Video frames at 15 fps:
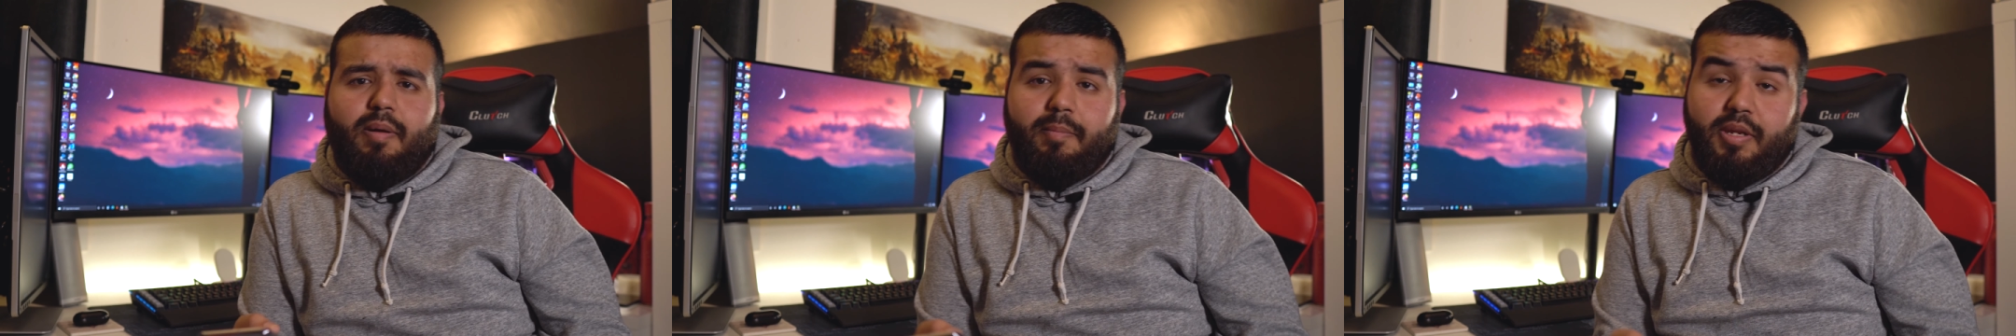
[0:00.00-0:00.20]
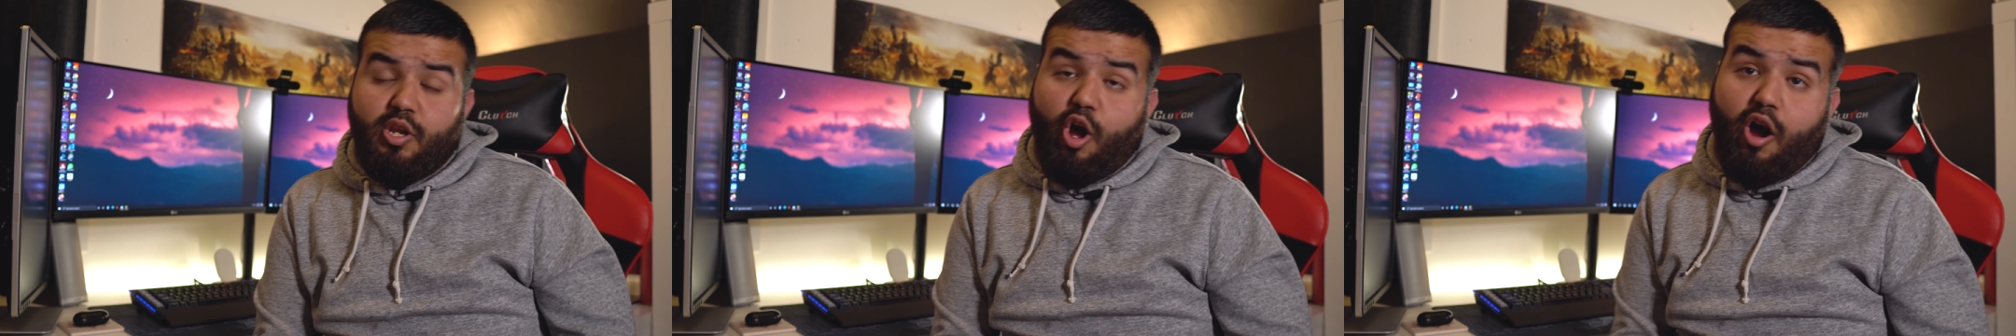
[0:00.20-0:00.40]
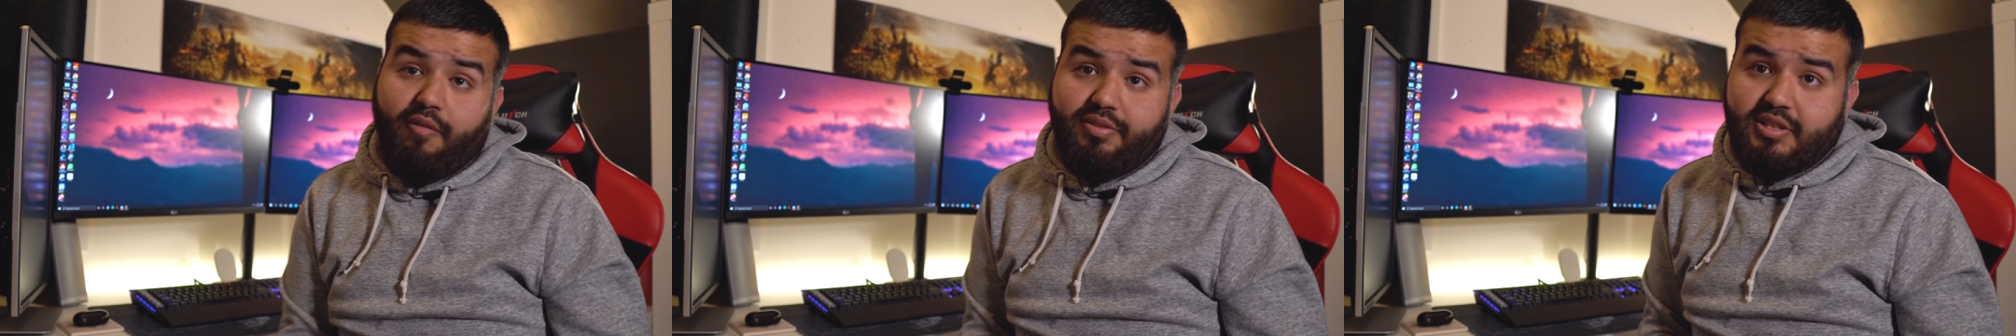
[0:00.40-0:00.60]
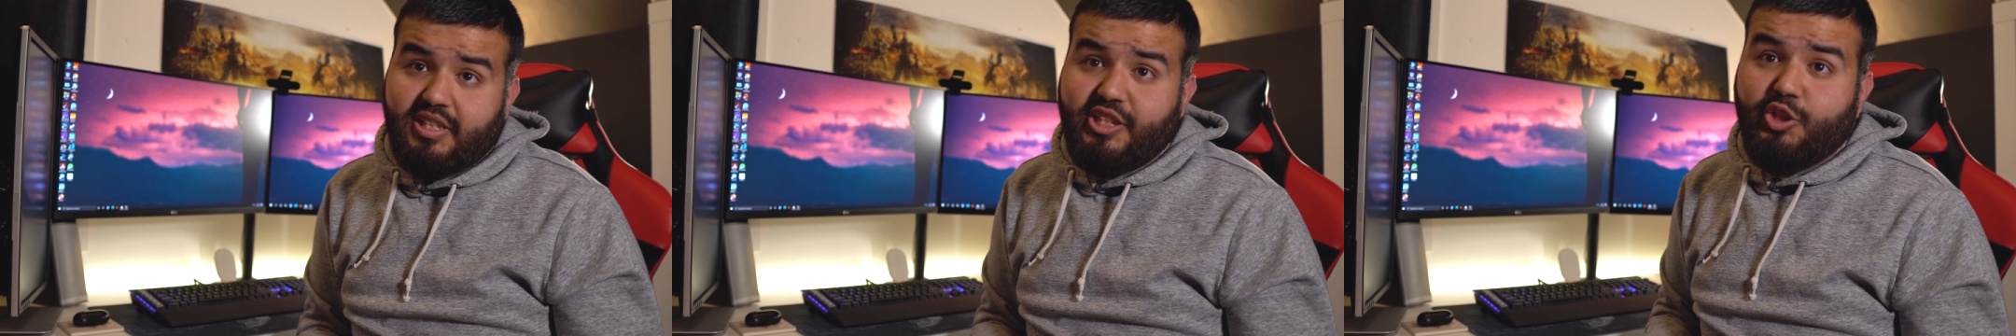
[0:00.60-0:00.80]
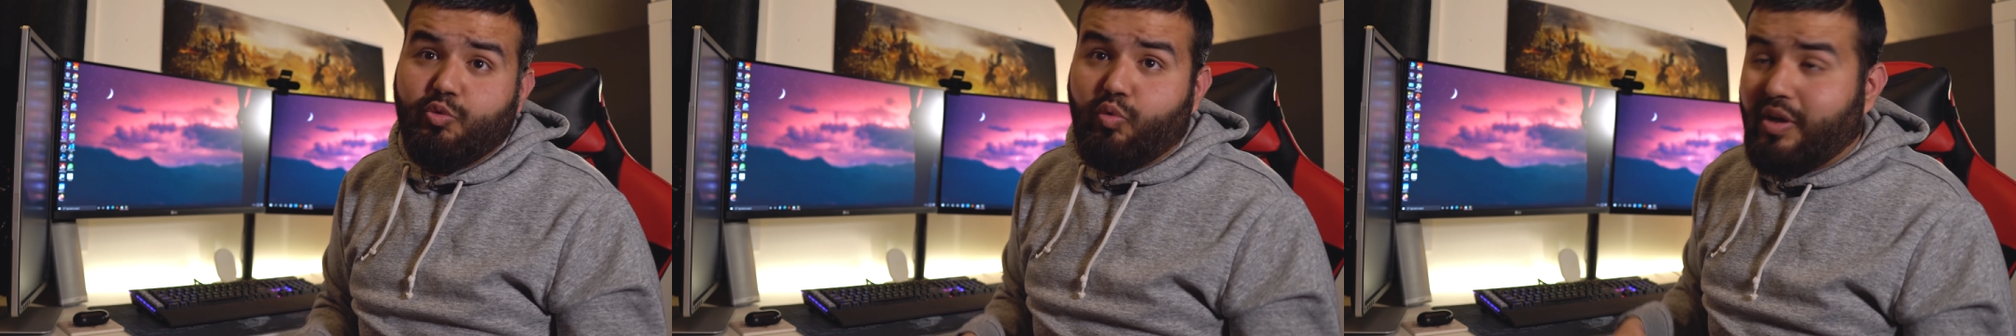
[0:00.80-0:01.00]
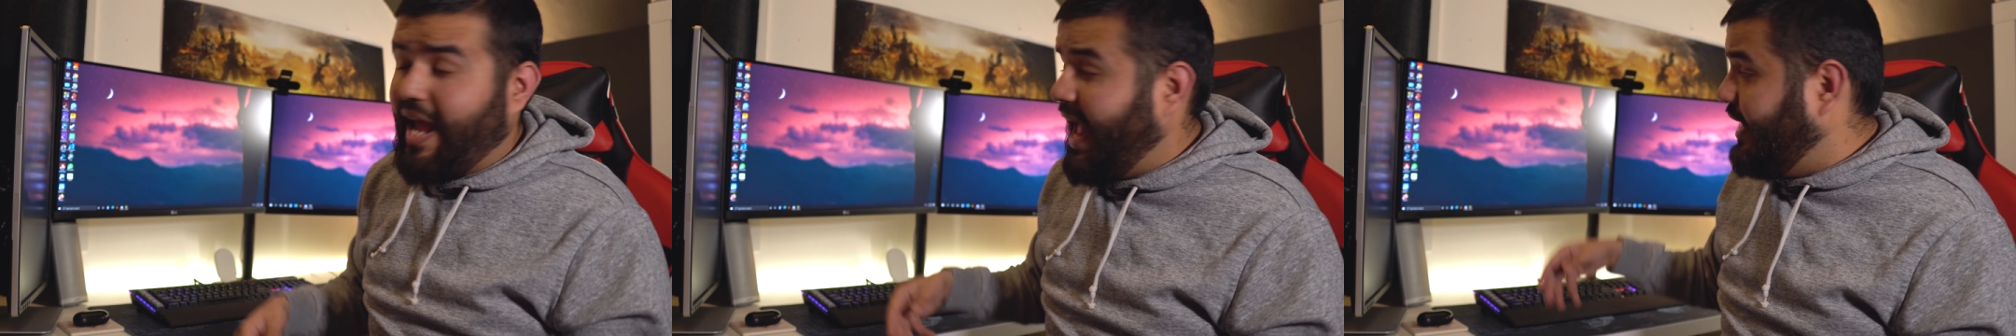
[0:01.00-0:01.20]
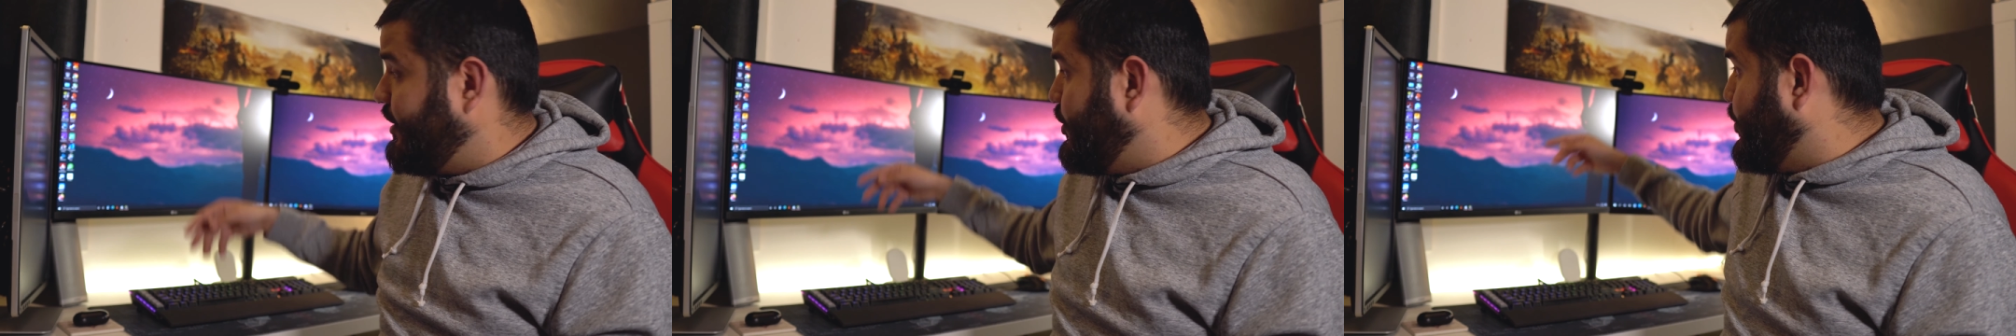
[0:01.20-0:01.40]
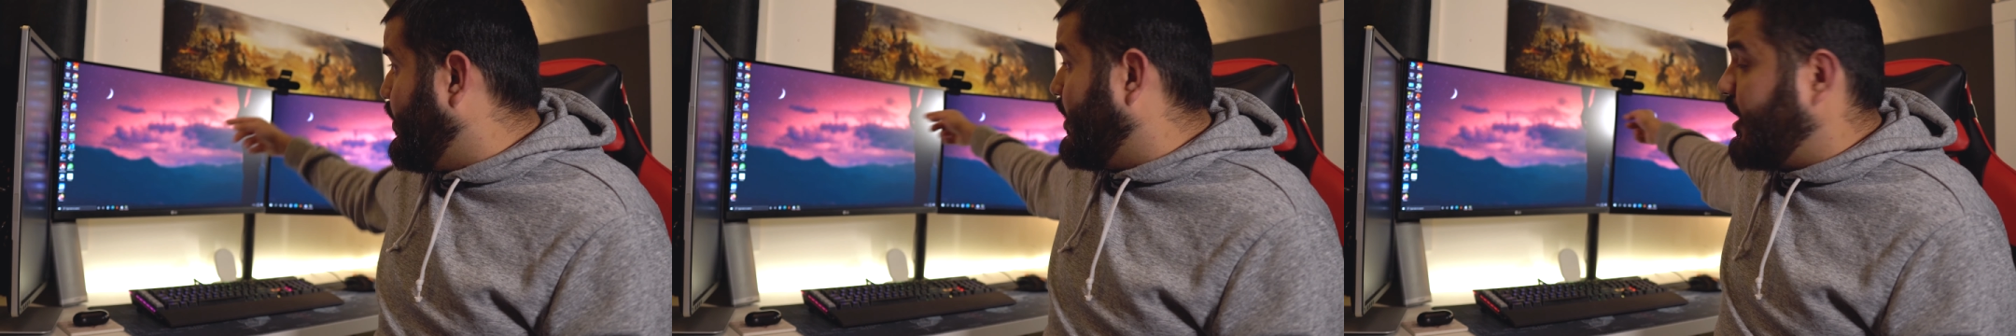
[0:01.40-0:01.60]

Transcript: I mean, obviously you can